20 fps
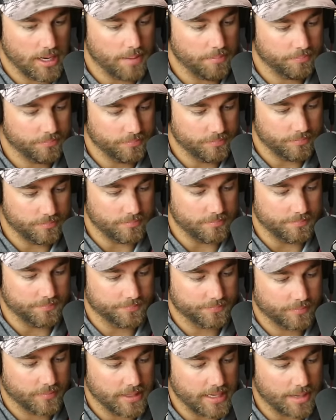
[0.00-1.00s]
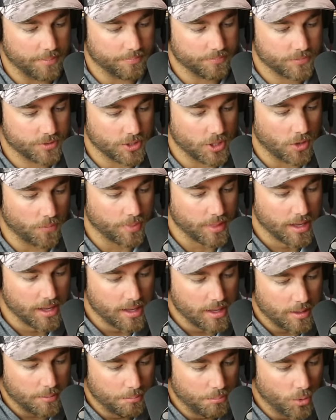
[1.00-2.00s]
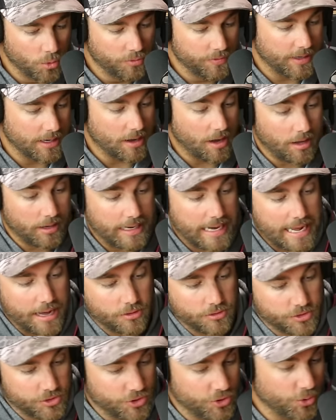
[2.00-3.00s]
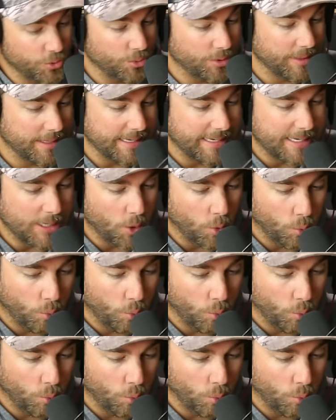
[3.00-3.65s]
Yeah. Yeah. So moving on now to the